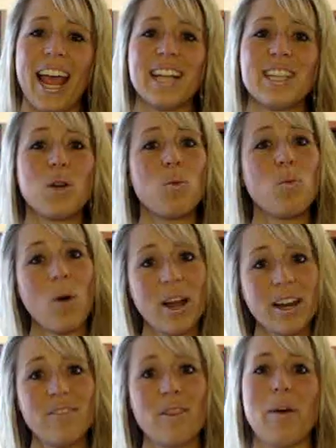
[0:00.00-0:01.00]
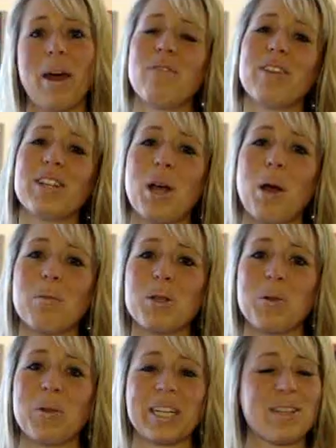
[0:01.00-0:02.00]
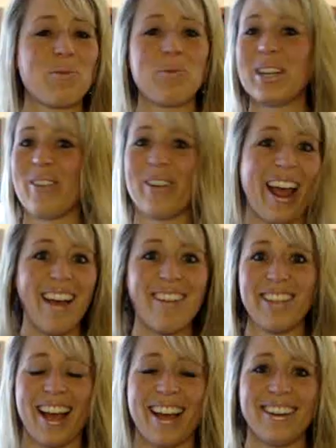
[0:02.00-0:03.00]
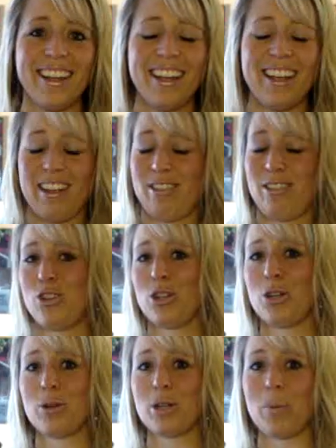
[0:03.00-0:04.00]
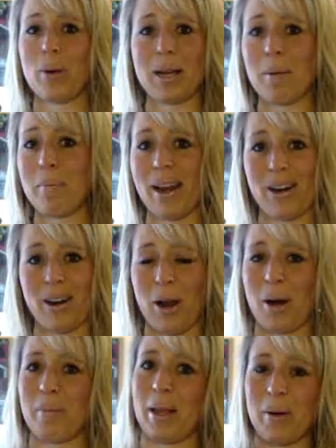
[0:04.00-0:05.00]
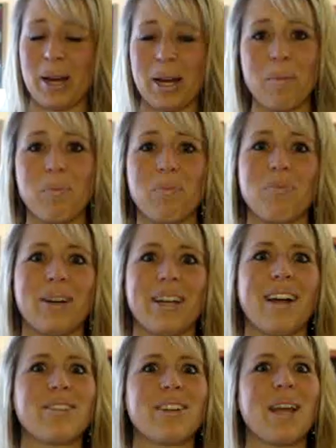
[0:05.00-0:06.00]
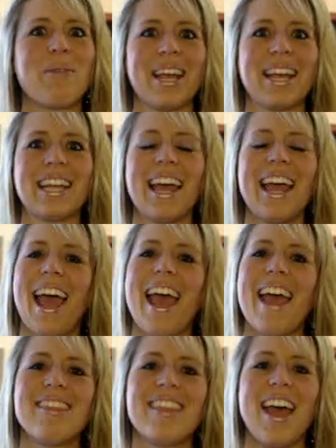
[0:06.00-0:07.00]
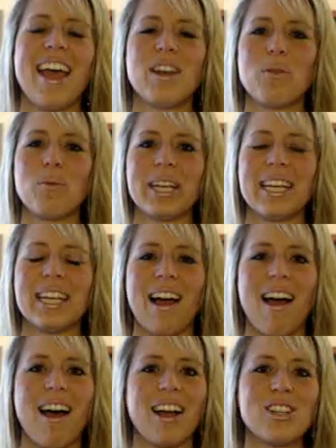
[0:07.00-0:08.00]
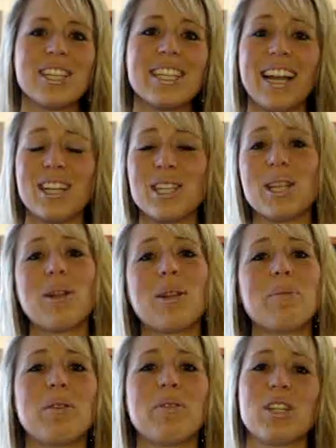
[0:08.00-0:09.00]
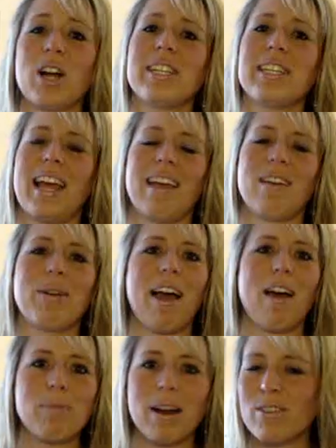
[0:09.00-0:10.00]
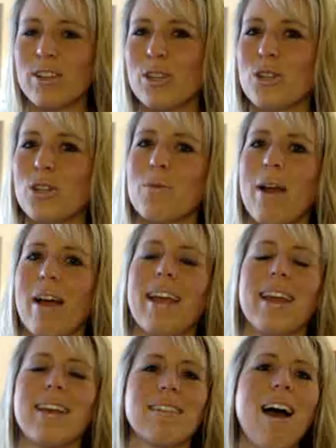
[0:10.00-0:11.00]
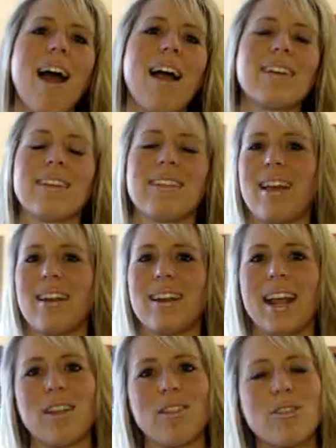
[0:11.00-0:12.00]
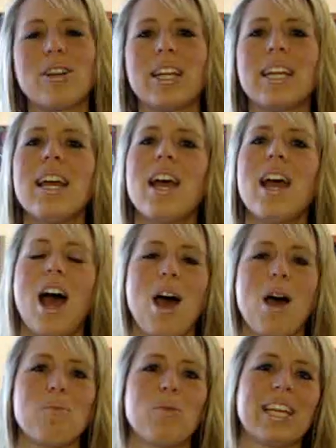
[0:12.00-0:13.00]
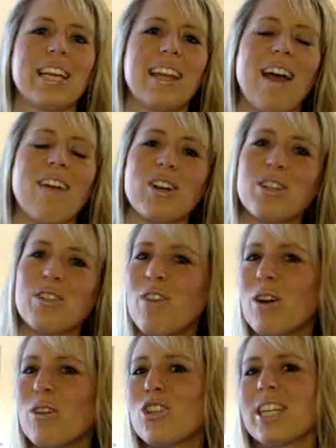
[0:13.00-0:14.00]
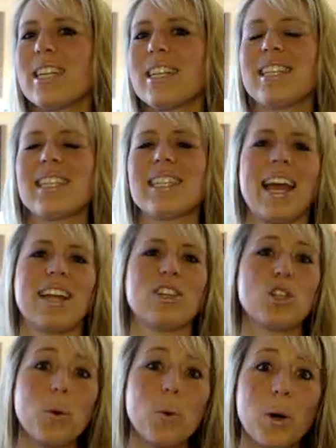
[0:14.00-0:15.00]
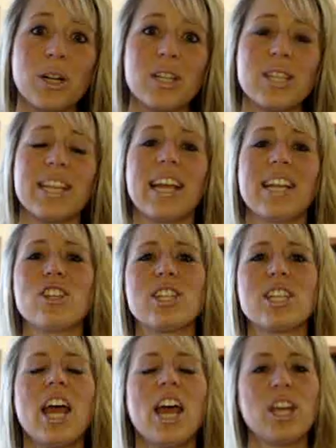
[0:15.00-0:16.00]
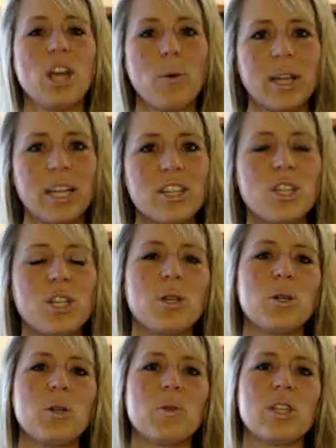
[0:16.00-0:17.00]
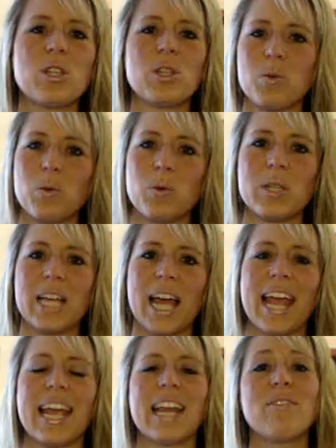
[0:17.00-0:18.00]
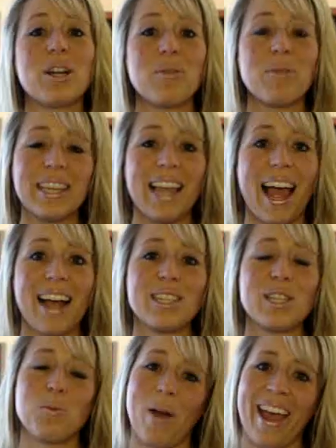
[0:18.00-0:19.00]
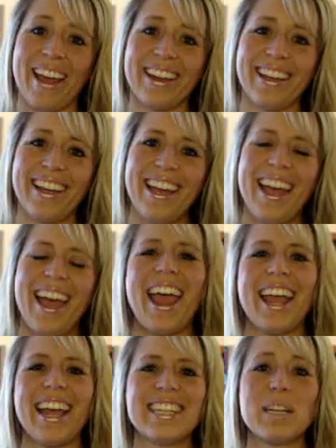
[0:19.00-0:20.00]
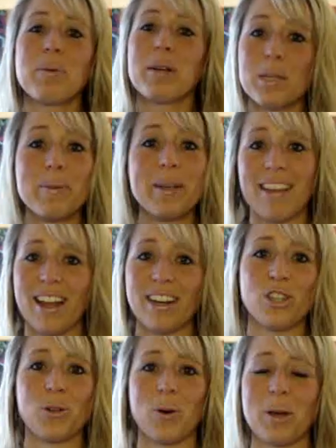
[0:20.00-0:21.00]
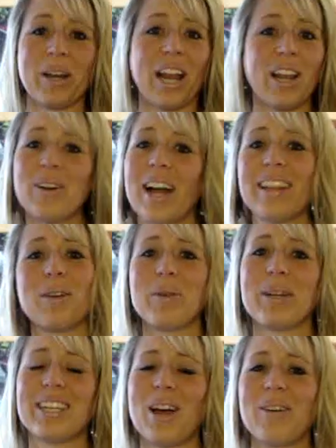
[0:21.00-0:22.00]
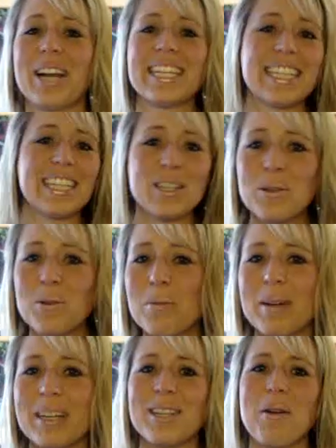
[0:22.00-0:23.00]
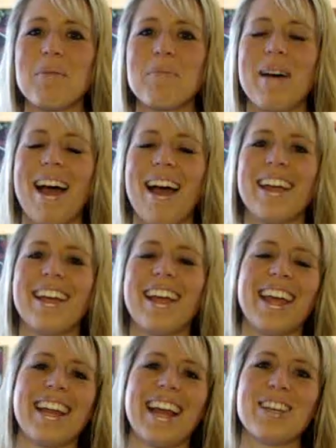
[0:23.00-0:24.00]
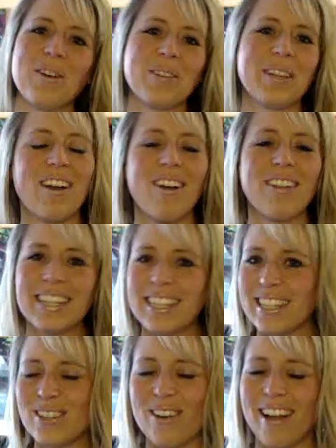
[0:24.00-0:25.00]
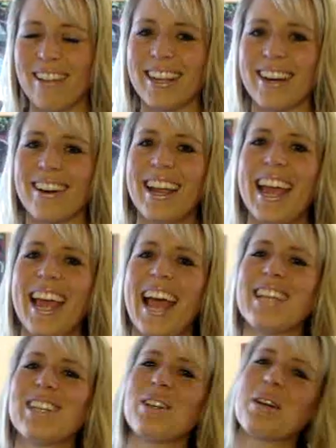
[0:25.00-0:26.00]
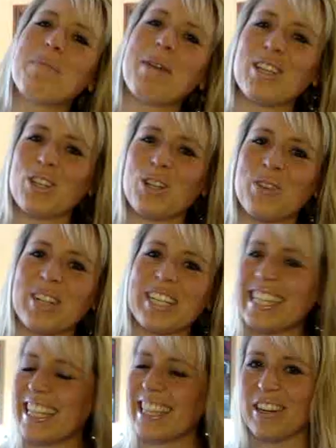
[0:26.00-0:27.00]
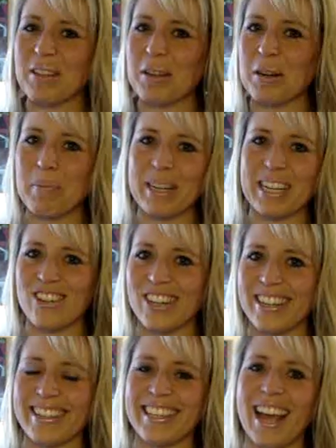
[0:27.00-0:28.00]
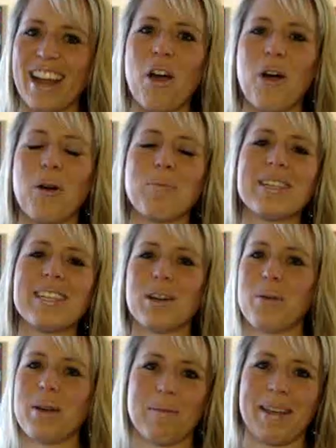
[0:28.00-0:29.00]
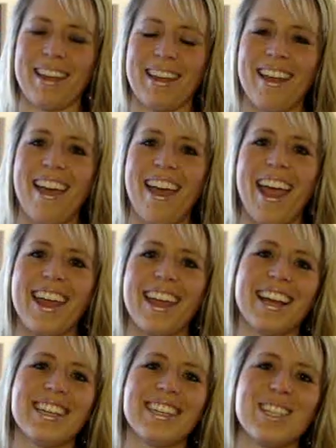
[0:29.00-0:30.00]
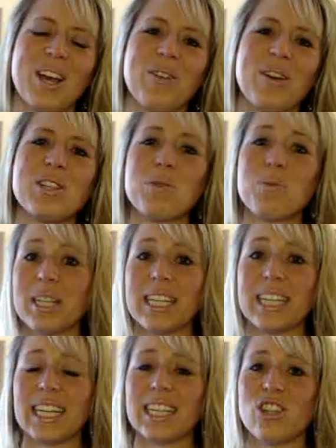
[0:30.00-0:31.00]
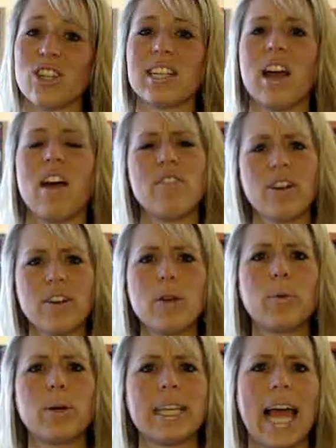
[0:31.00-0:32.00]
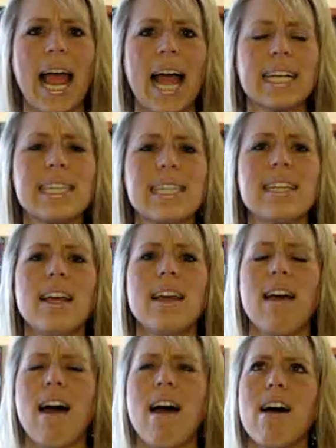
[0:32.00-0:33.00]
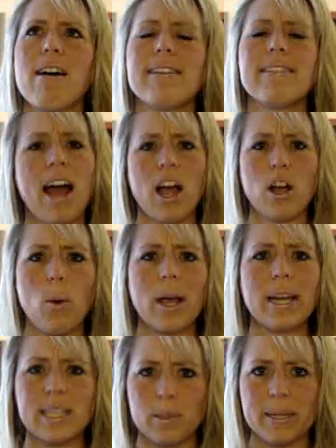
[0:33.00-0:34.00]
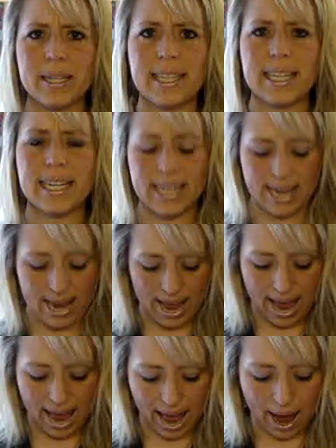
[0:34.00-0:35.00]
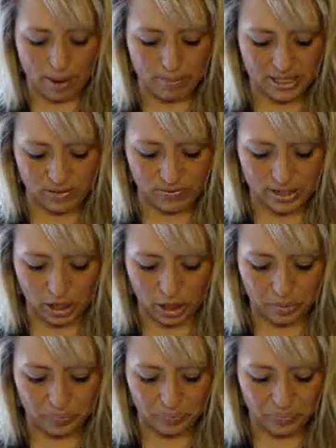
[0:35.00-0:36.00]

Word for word: And so one of the benefits of homeschooling is we don't have that. The children don't wake up by an alarm. They wake up whenever they wake. And then we uh, just kind of slowly move into our day. We have breakfast usually around 8 o'clock and then at 8.30 um, we can have our devotions and chores and then just go into the school day in a very relaxed way. And it brings me a lot of joy when I look out the window and I see the school bus going by and I know that all the kids are on there and to look at my children sitting there in their PJs at home still with me. And so it's really just a very relaxed, uh, not not quite as busy atmosphere.